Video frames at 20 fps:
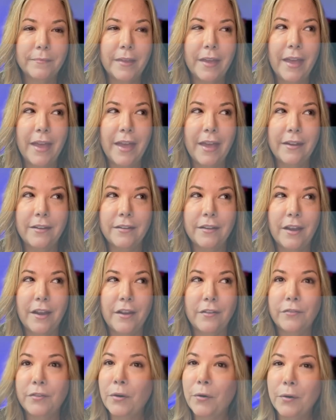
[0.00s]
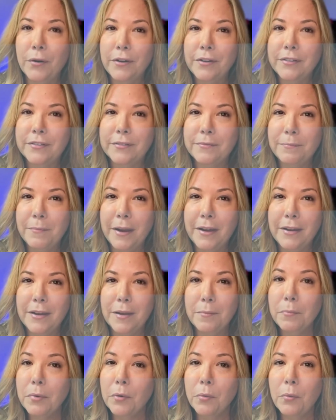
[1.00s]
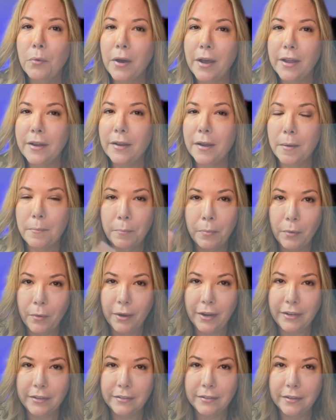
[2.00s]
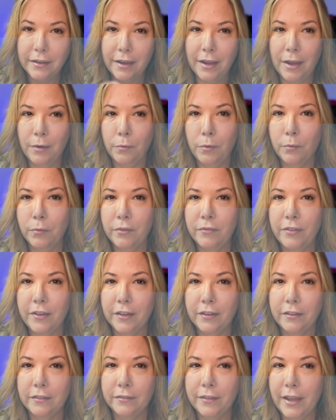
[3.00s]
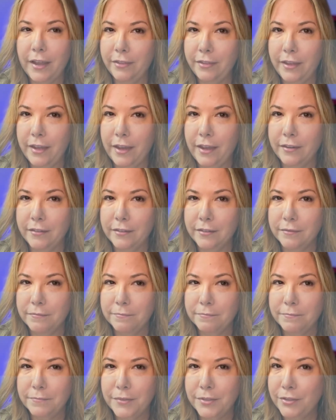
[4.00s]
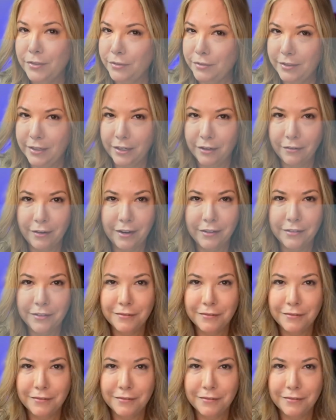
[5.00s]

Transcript: And of course, my number one point I will reveal at the end. So stick around.